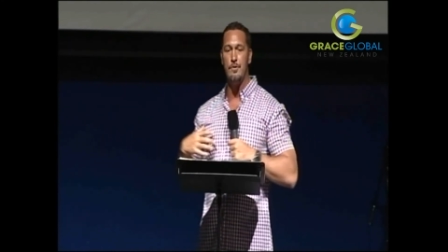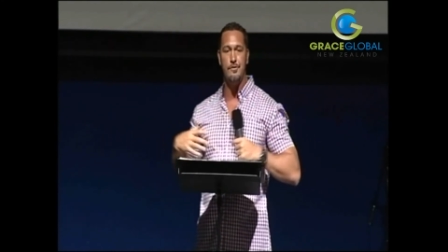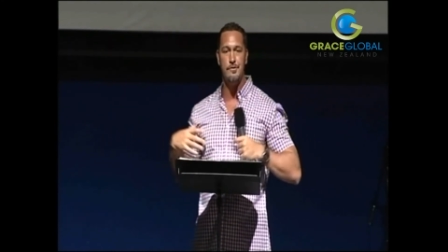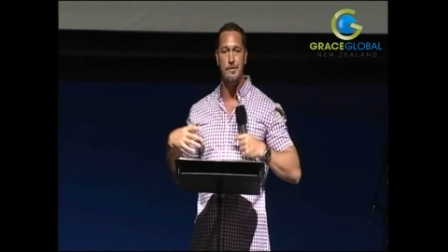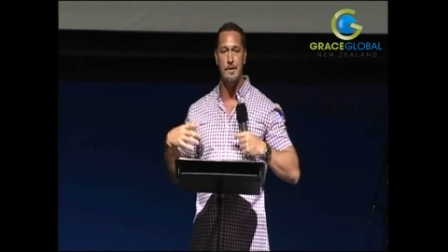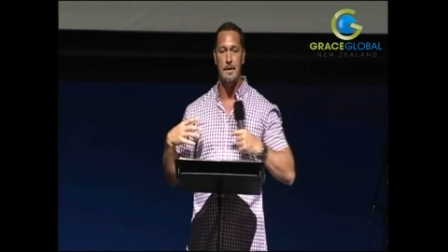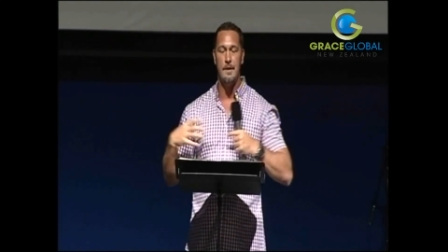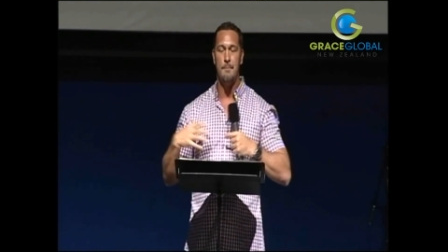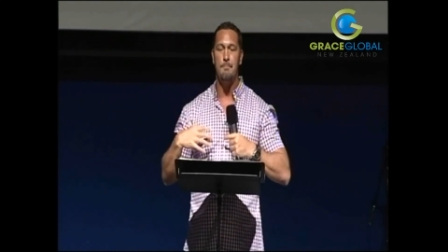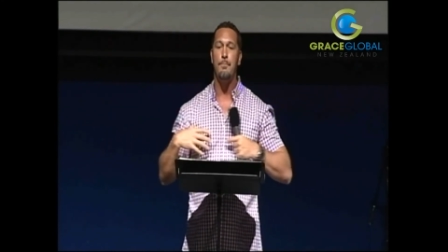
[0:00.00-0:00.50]

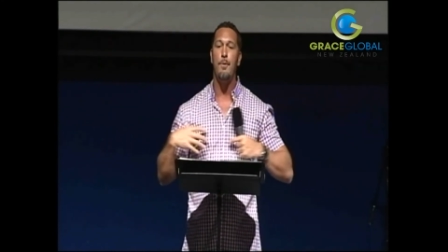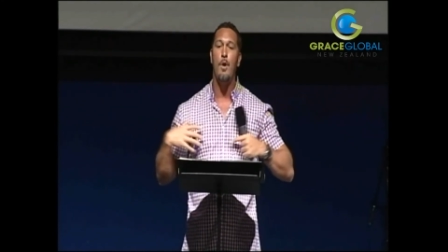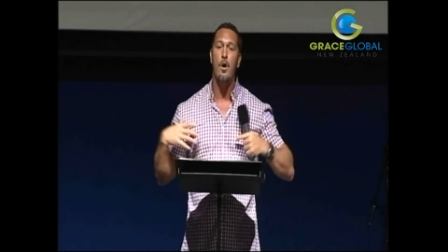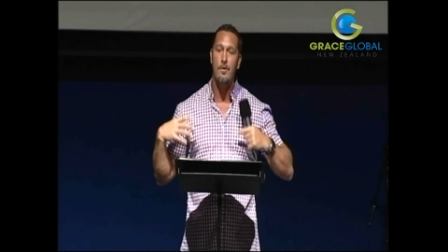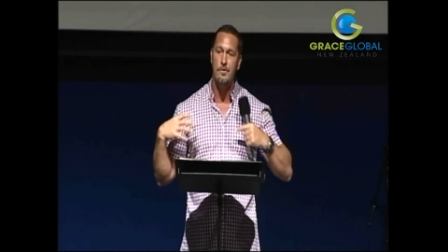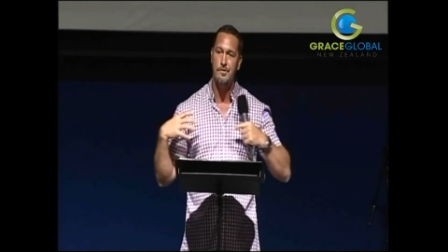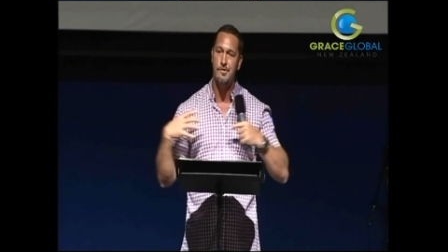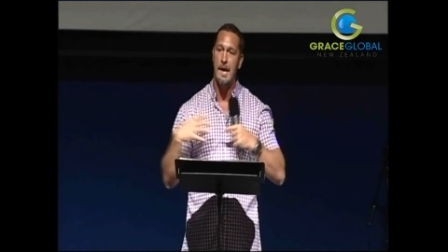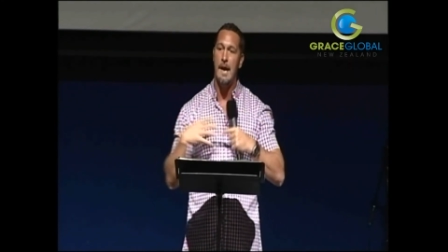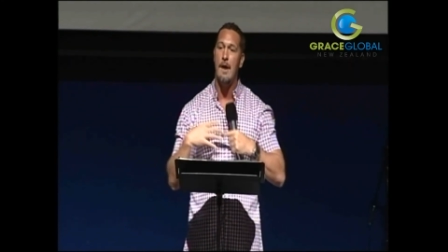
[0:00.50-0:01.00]
it
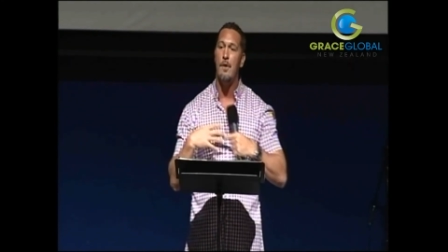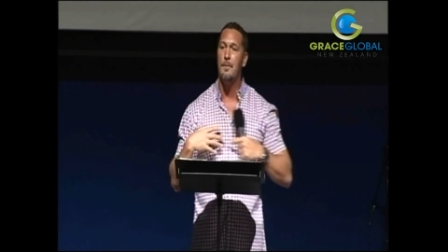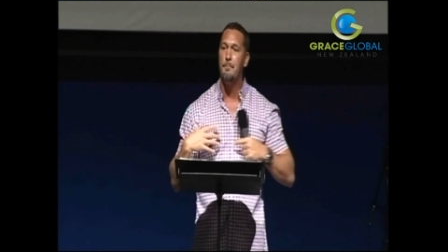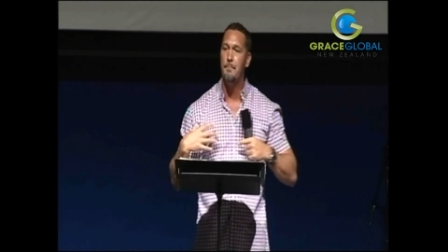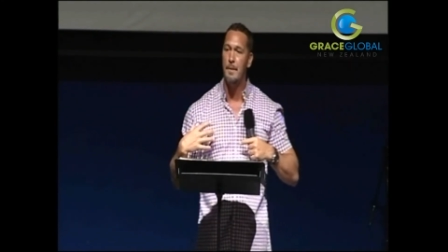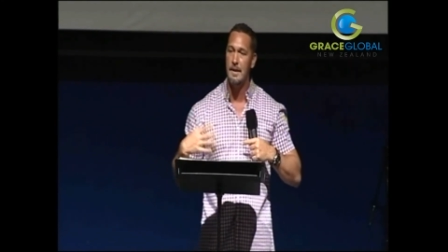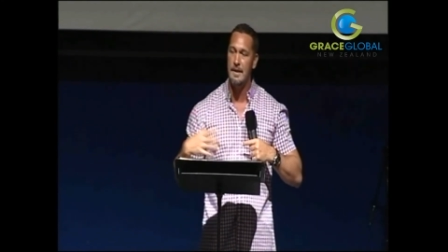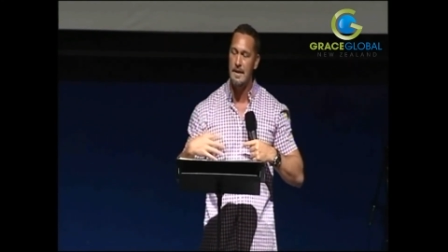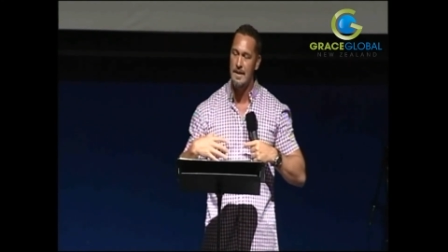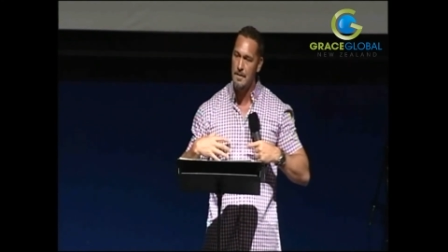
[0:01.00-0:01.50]
blocks our
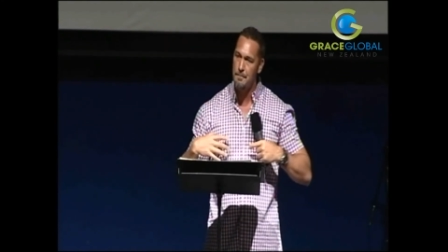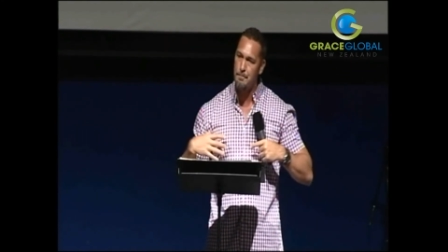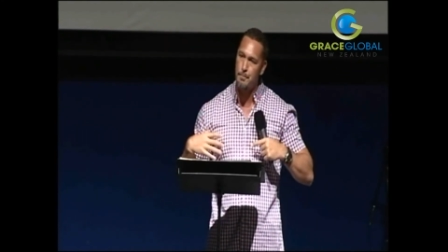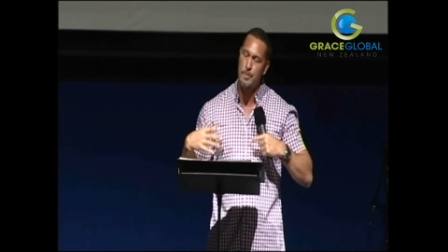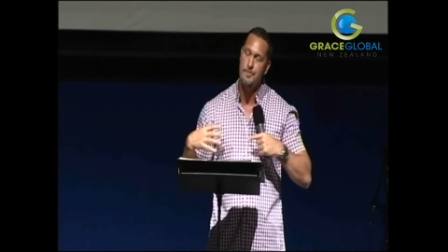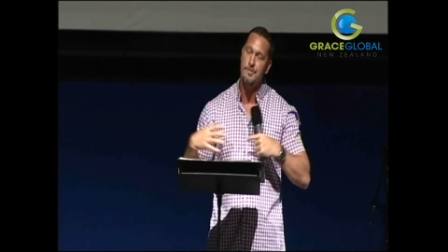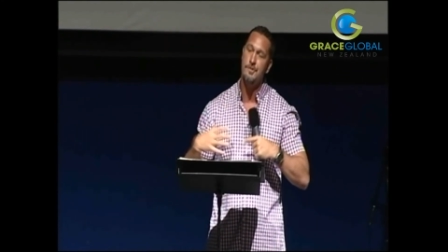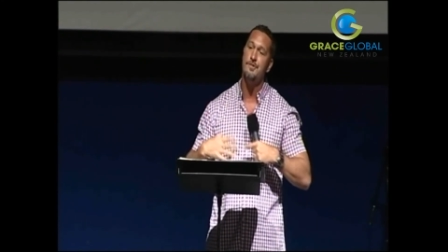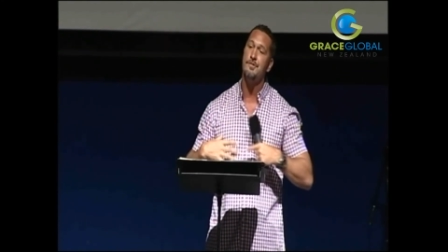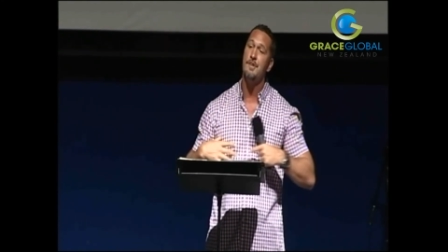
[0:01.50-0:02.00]
ability,
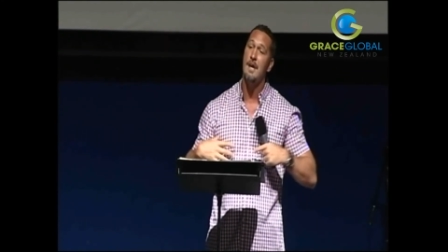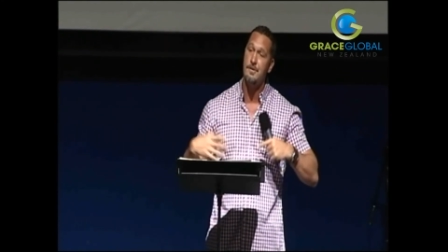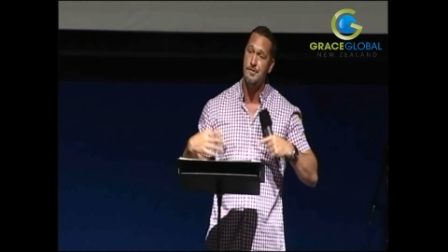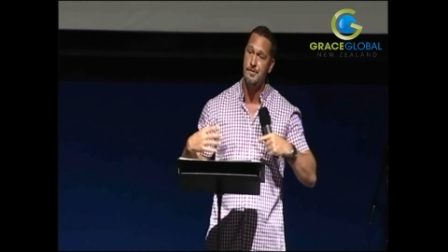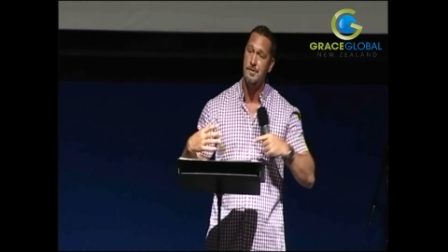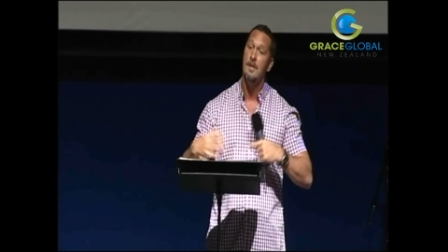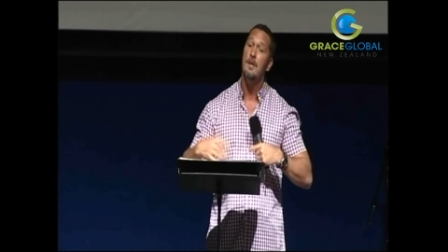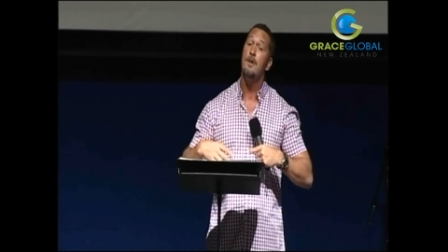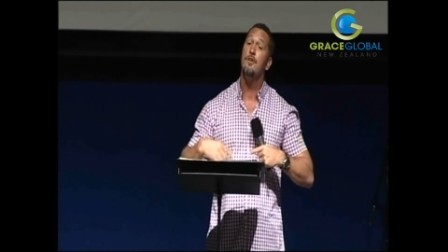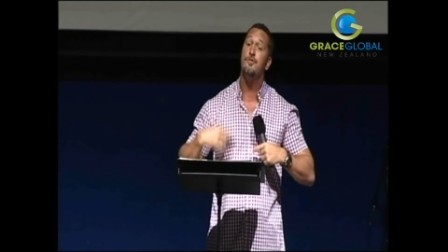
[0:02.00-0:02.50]
imprisons us
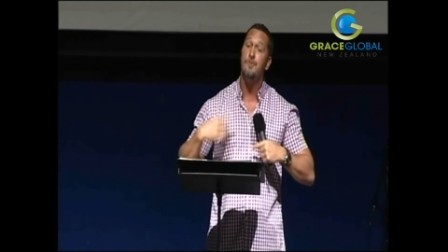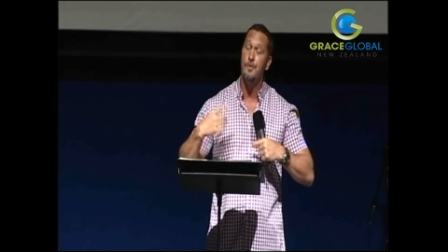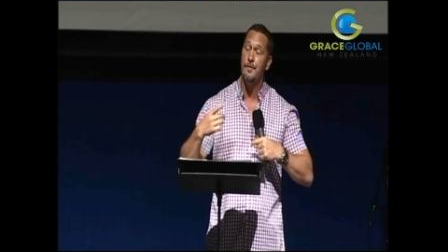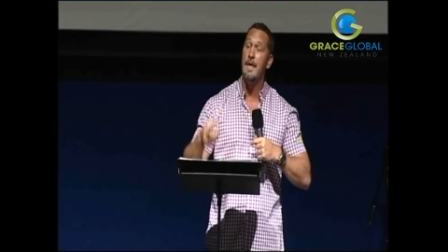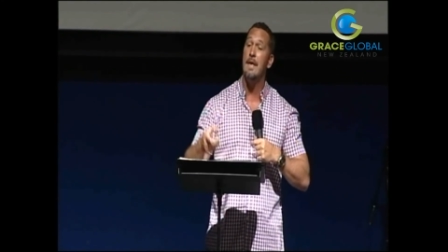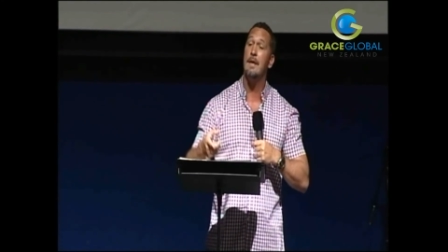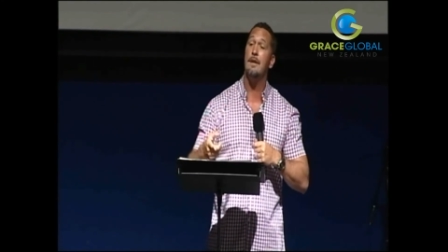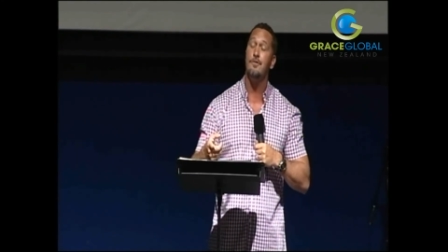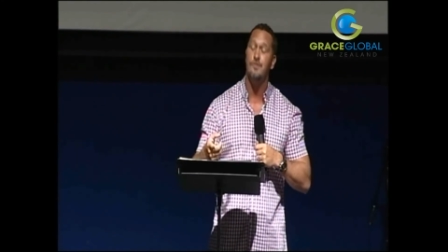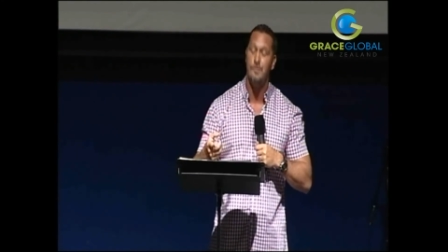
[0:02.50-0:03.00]
to
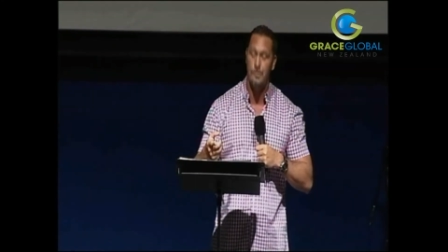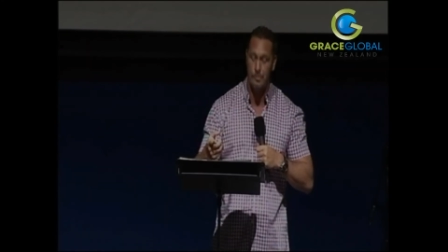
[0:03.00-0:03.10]
that issue.